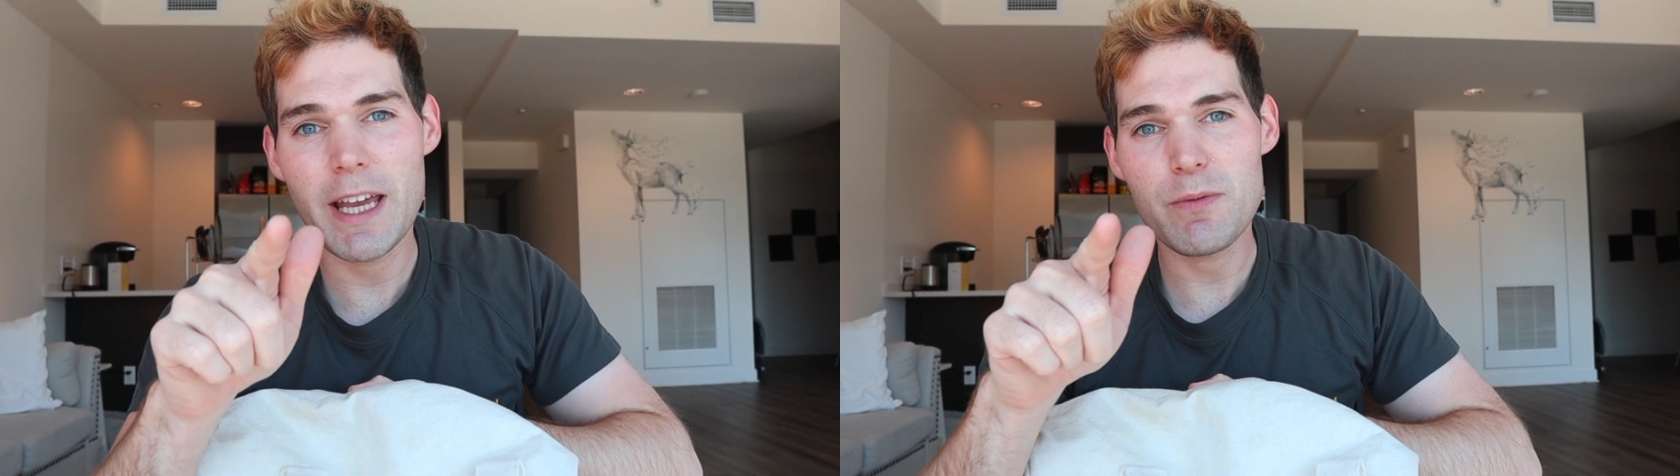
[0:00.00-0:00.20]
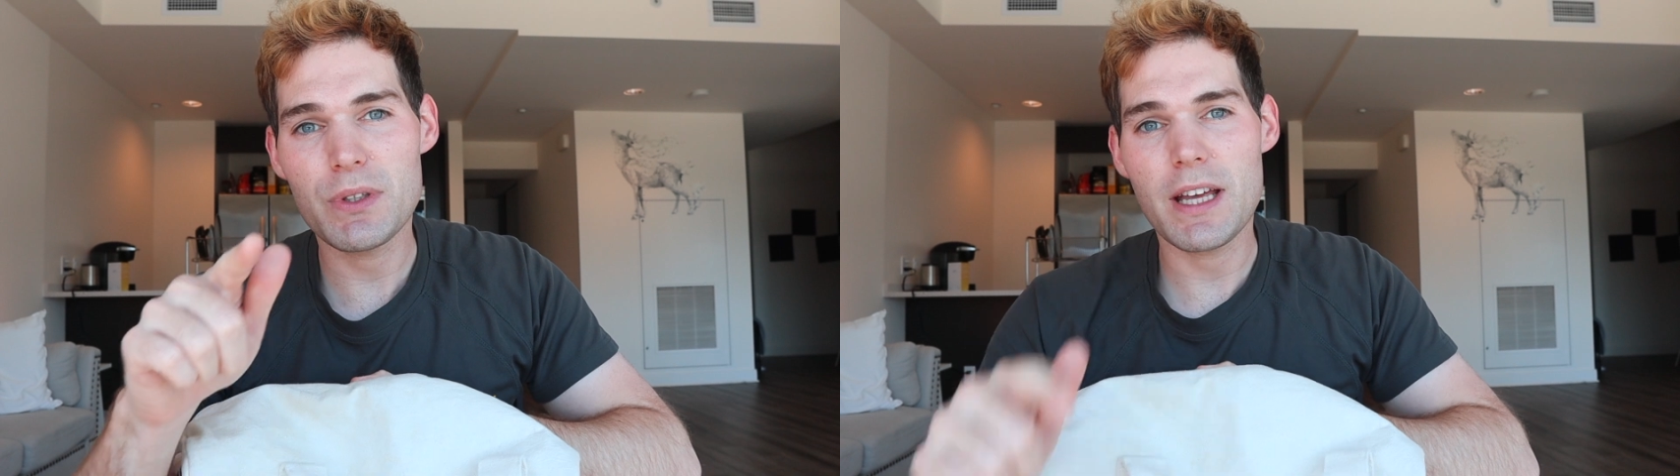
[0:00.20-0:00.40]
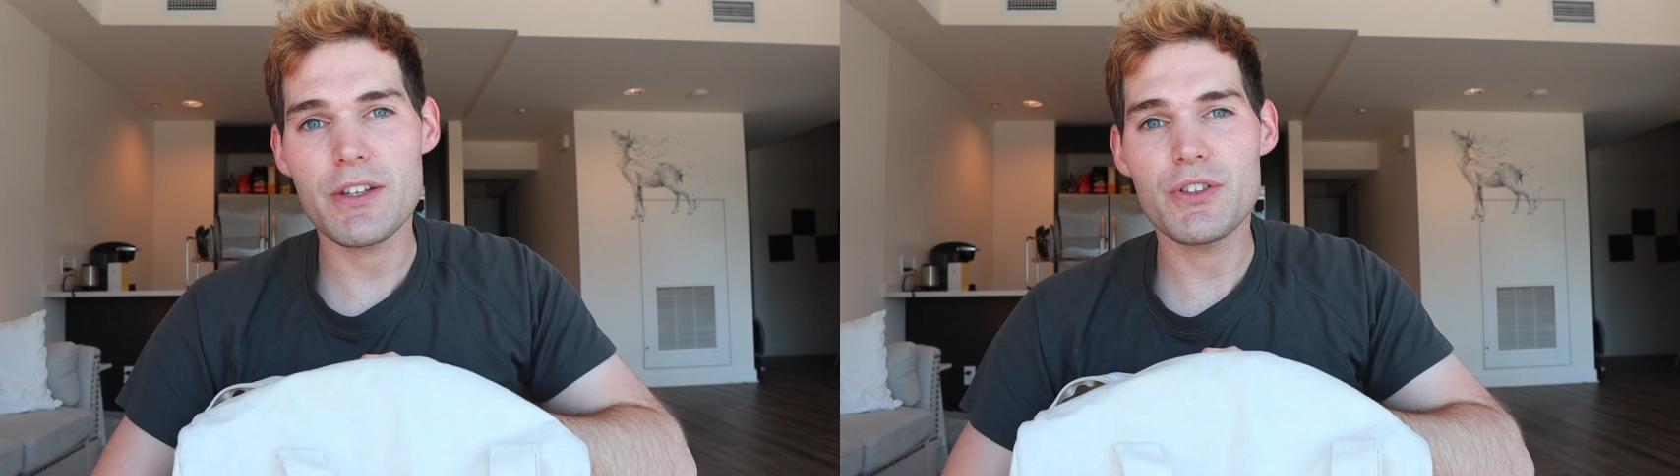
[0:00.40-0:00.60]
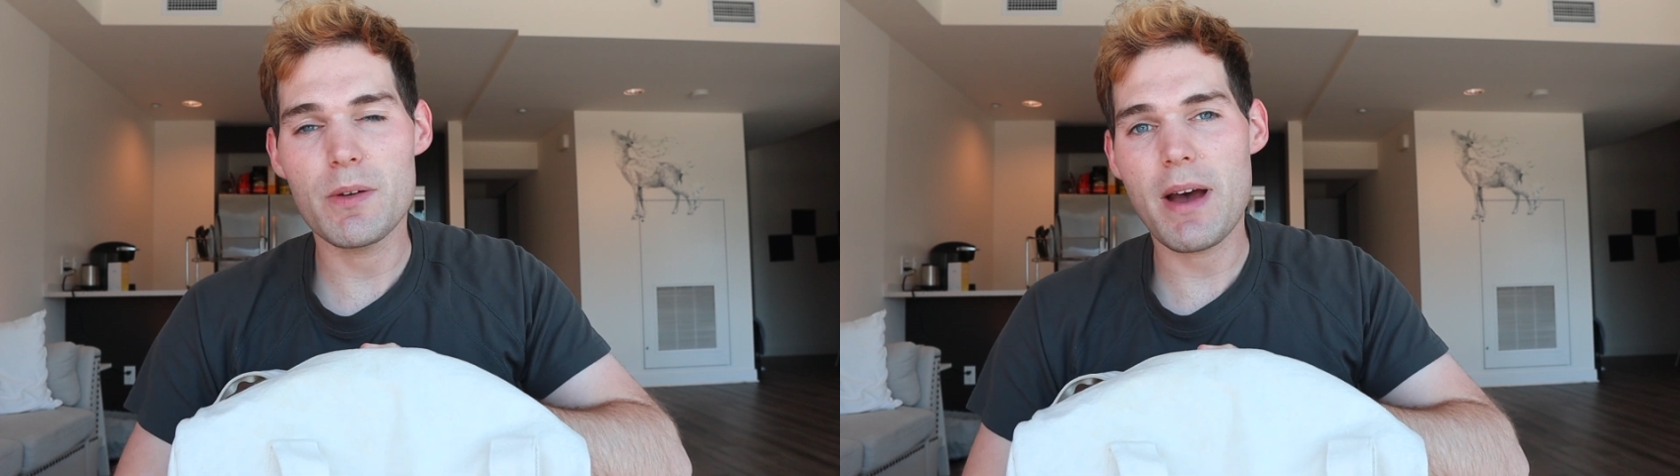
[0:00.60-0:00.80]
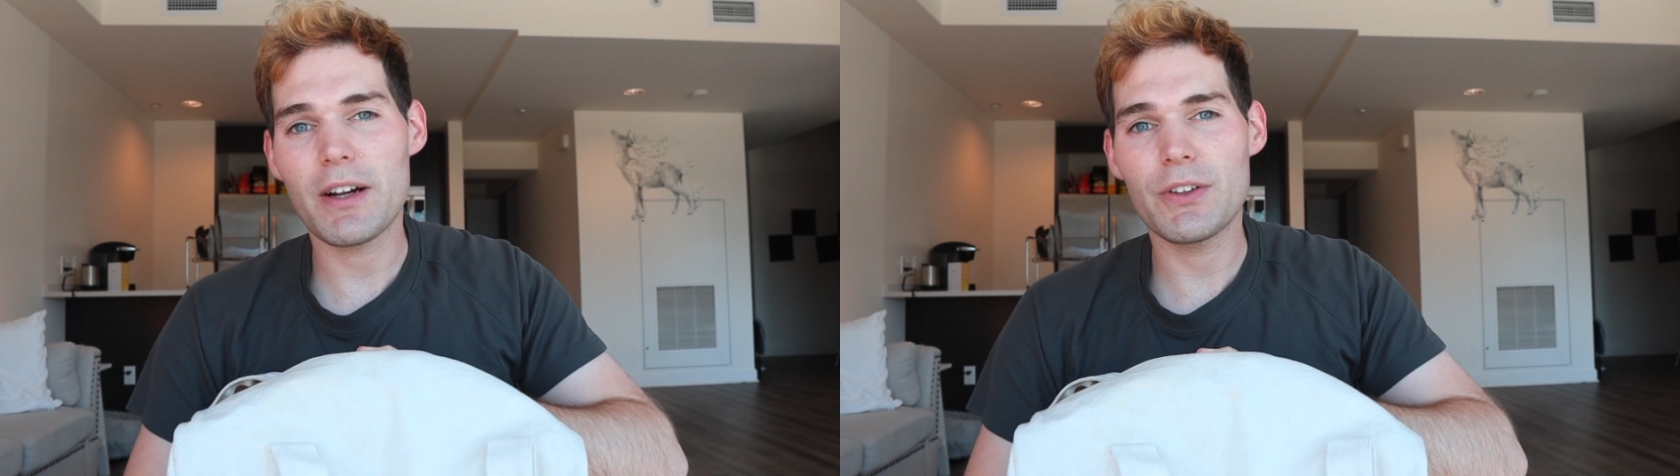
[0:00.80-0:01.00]
helps with that
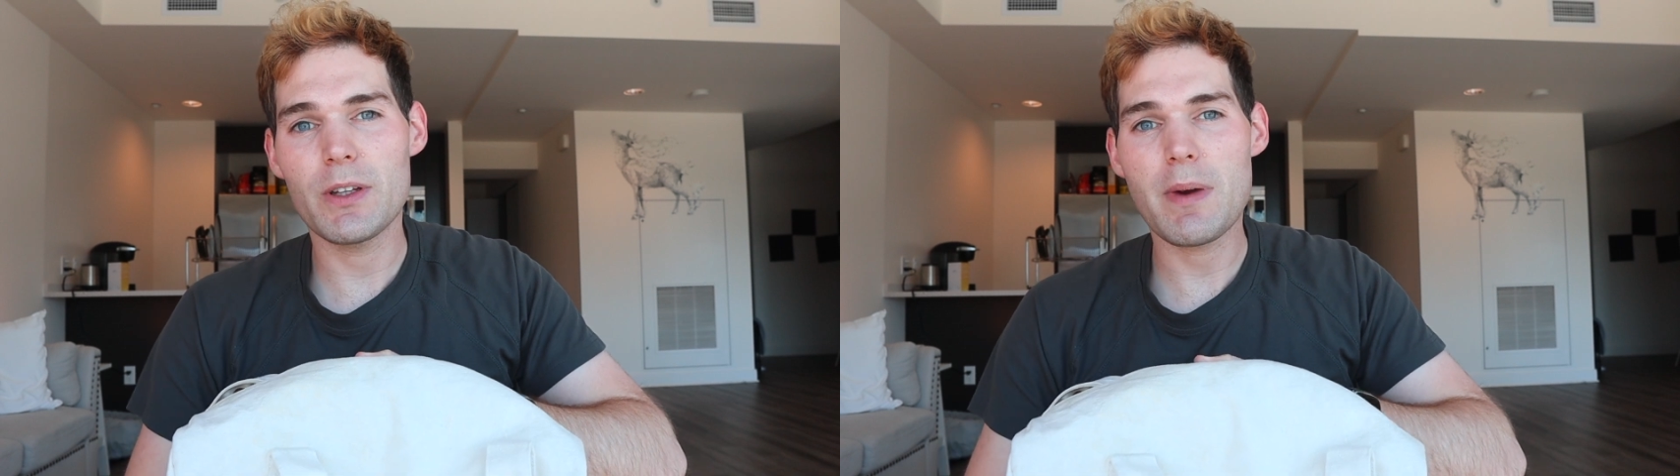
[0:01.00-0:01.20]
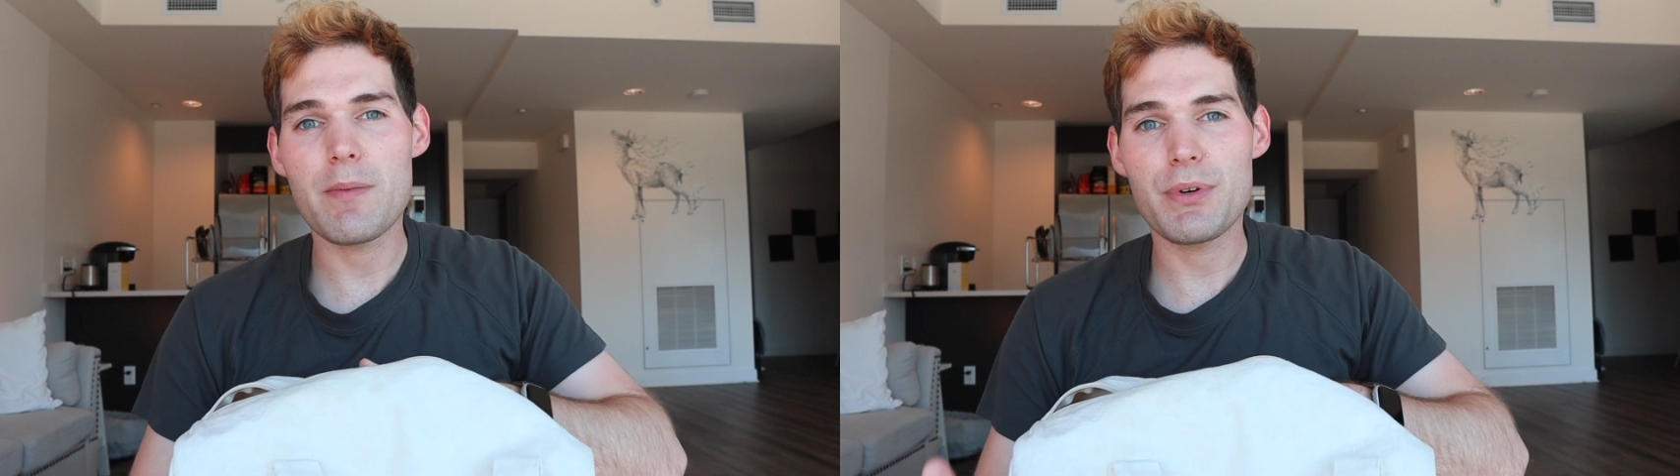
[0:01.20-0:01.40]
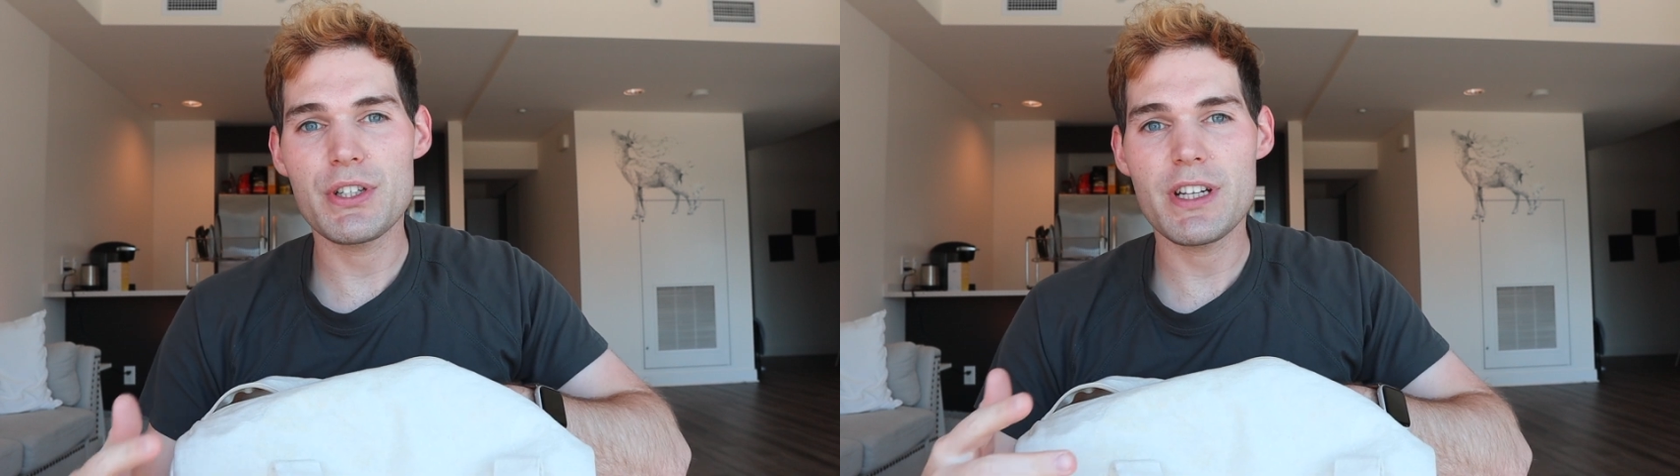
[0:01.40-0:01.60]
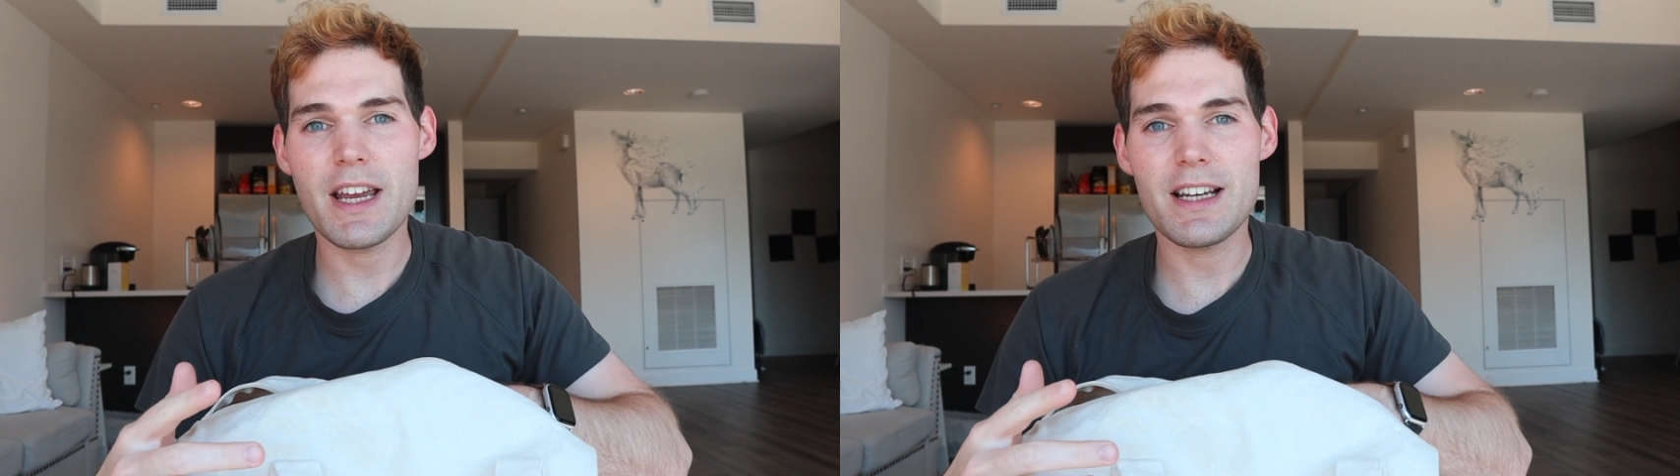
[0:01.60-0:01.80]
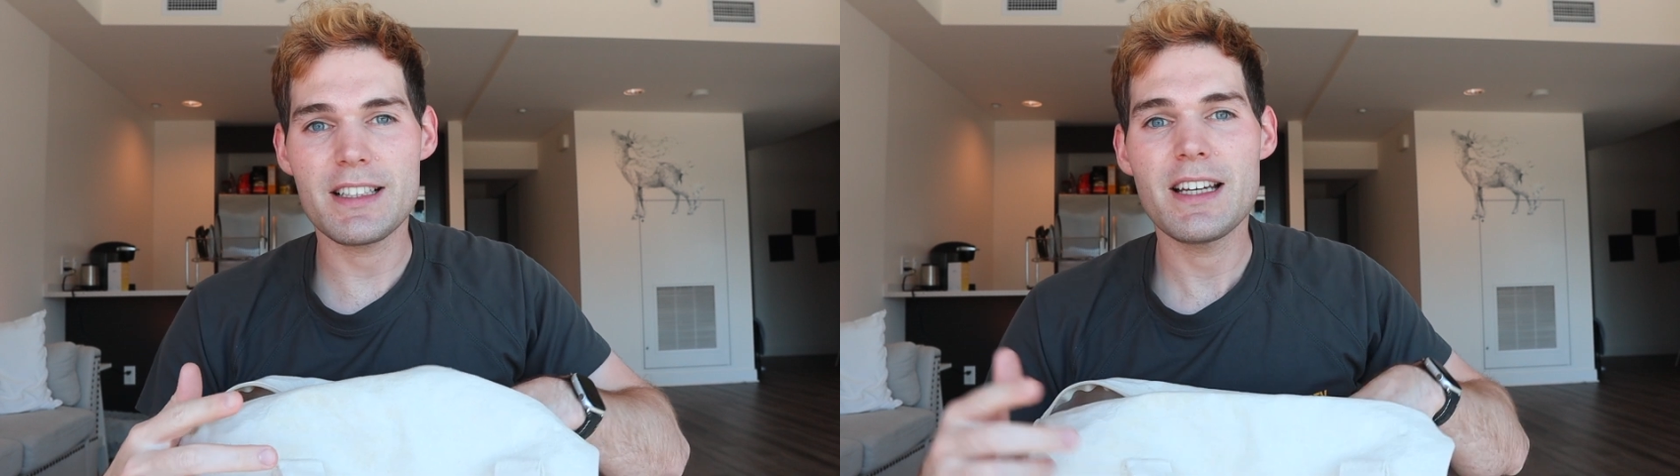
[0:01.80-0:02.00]
YouTube algorithm. I
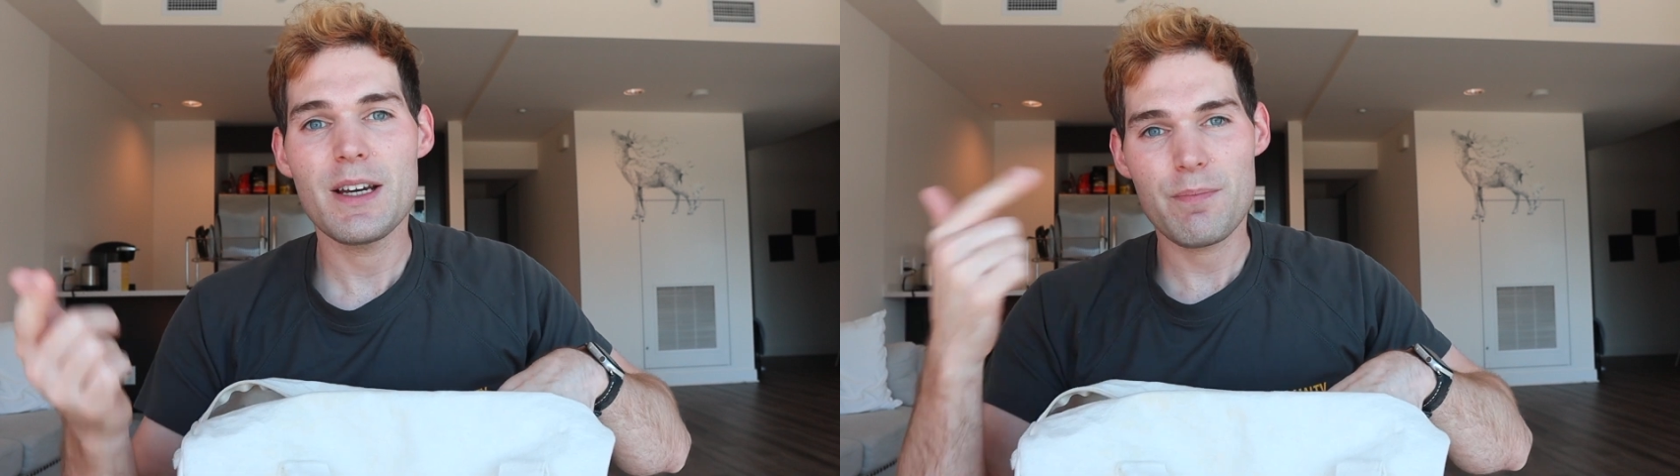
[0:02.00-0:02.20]
appreciate it.